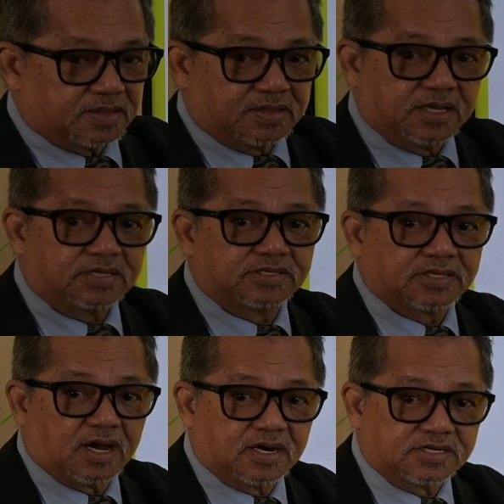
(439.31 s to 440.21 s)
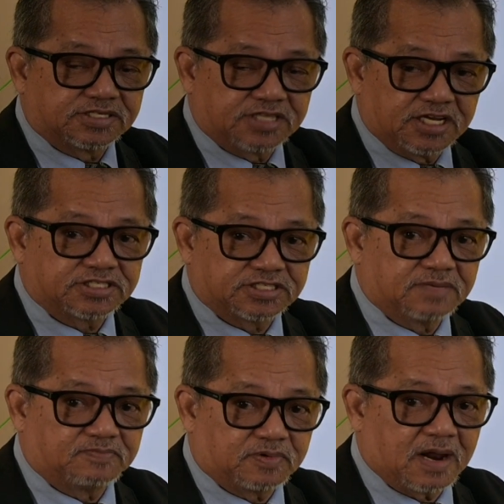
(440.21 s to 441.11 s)
These are
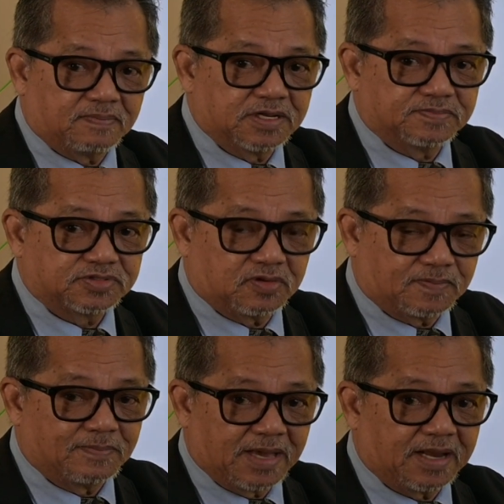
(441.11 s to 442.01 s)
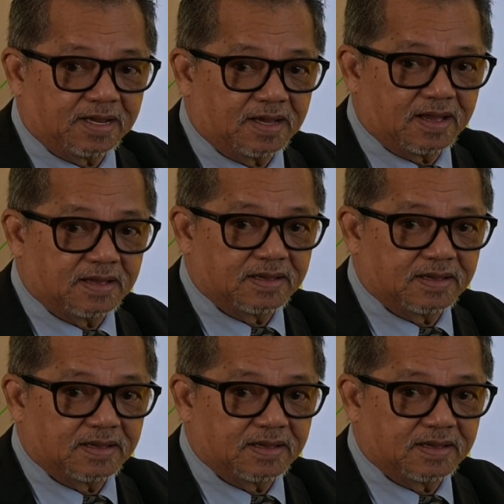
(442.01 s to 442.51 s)
system problems of America.